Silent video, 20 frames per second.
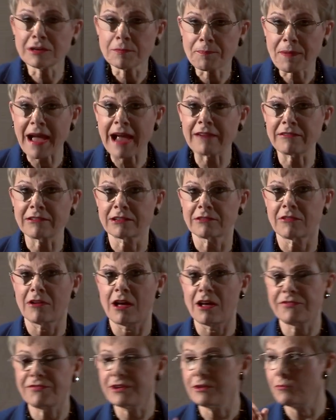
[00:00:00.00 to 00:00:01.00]
in a
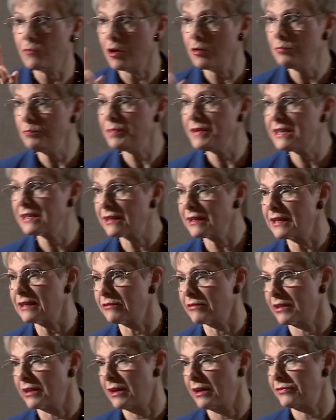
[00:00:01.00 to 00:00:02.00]
paragraph, it won't be
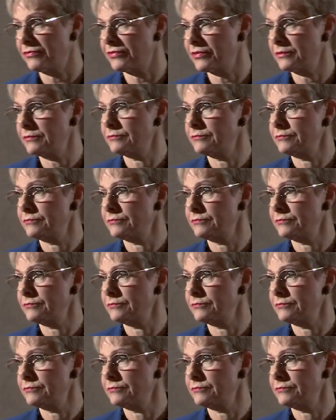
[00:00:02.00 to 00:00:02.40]
clear enough.